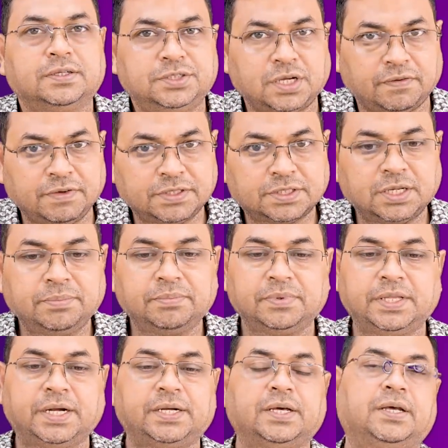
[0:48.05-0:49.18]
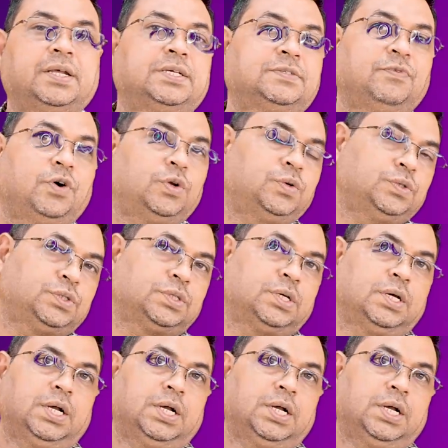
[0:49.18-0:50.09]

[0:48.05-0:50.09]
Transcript: JavaScript that are as follows.